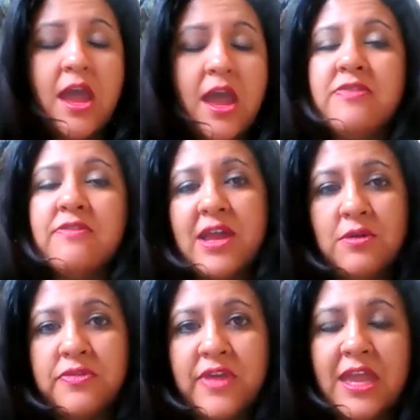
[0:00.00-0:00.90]
And the
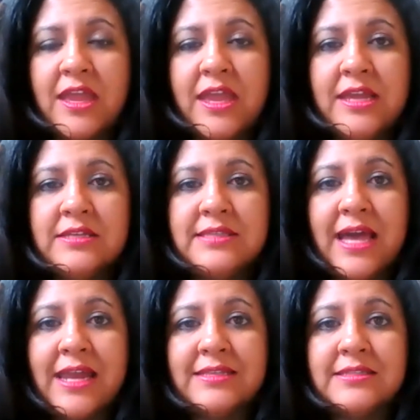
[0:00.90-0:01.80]
final thing is
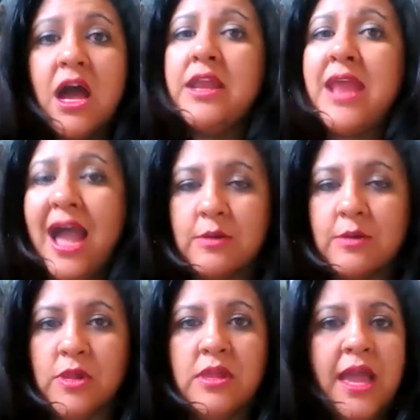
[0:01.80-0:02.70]
that it's unhackable,